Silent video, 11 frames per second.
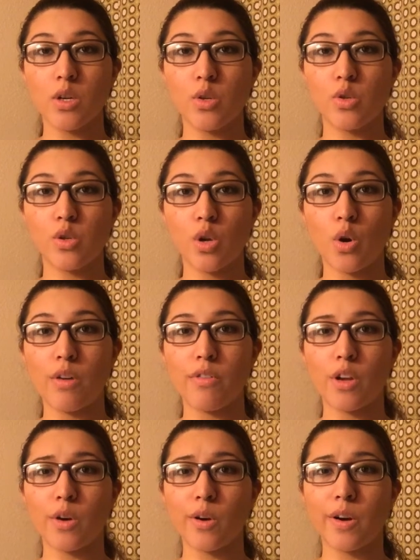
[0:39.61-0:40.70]
So if
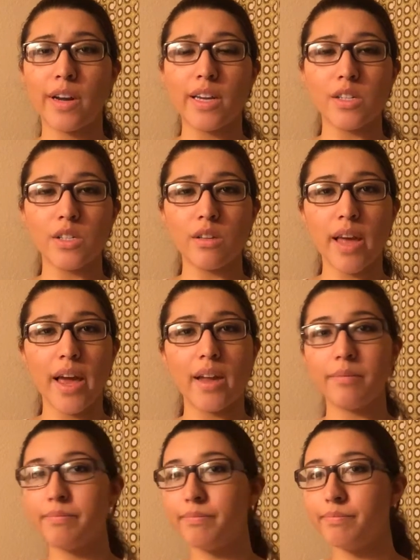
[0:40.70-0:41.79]
you're into that,